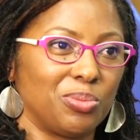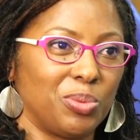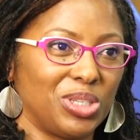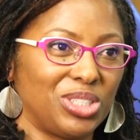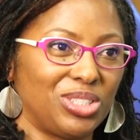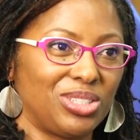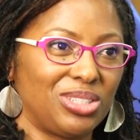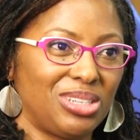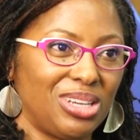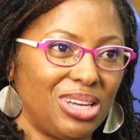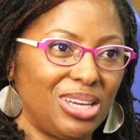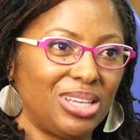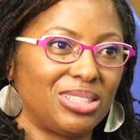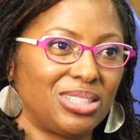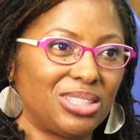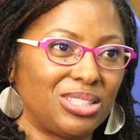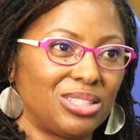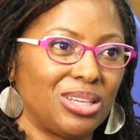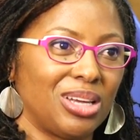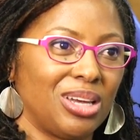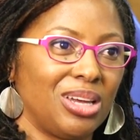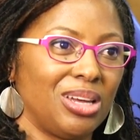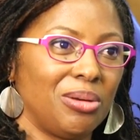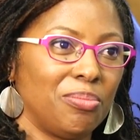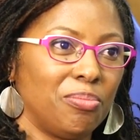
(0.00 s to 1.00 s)
which
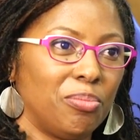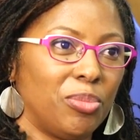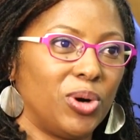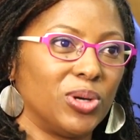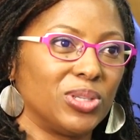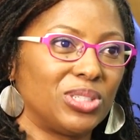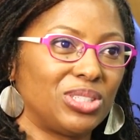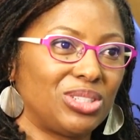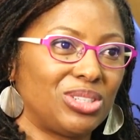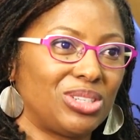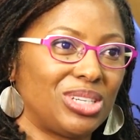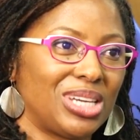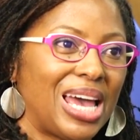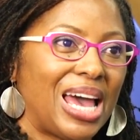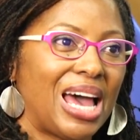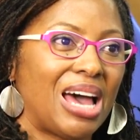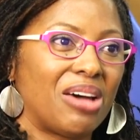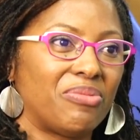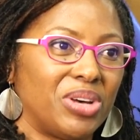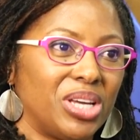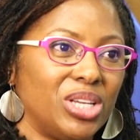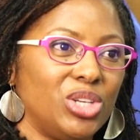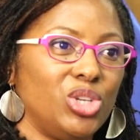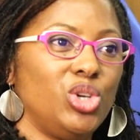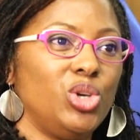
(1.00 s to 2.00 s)
states must
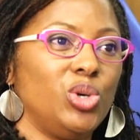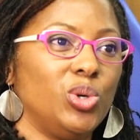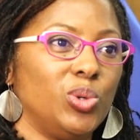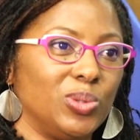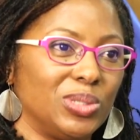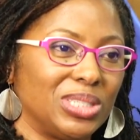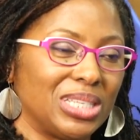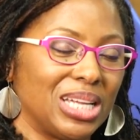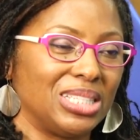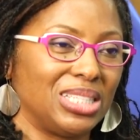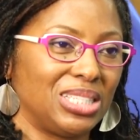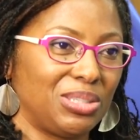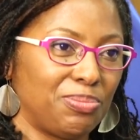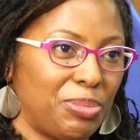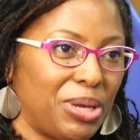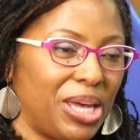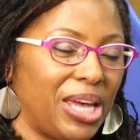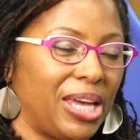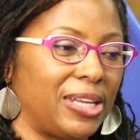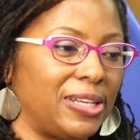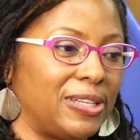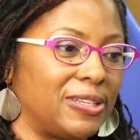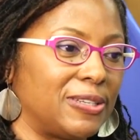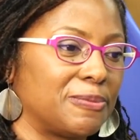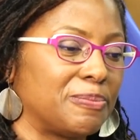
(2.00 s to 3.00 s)
have and use and
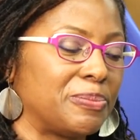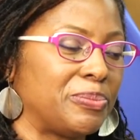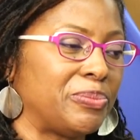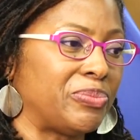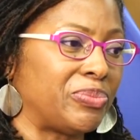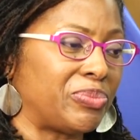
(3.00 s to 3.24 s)
spend.